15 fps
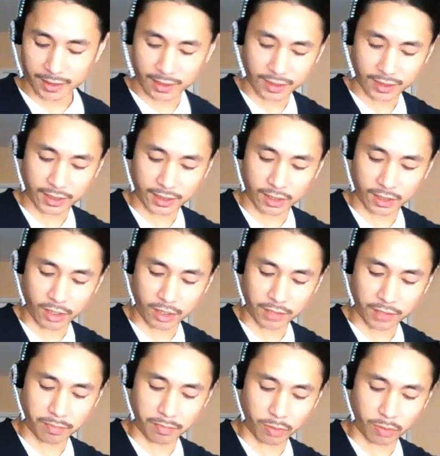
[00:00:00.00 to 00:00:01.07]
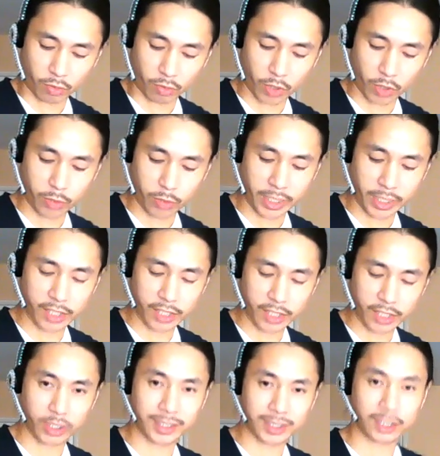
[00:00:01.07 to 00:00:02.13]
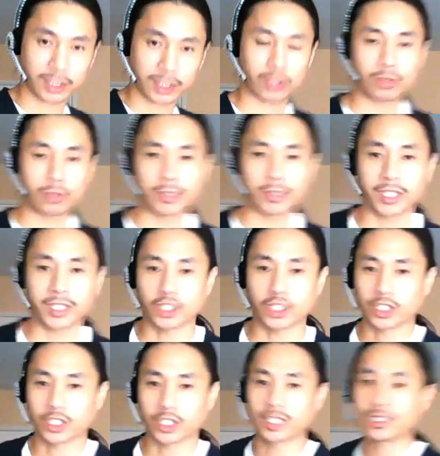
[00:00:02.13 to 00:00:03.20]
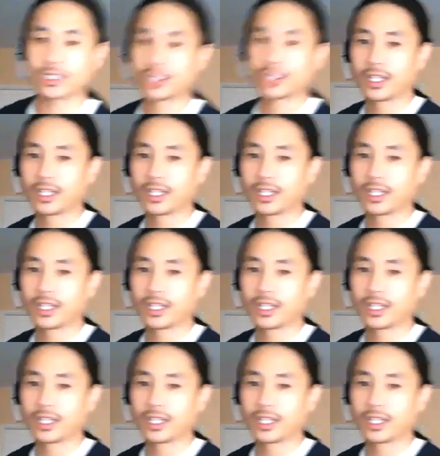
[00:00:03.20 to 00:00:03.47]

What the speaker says: So this is called pronation, supination.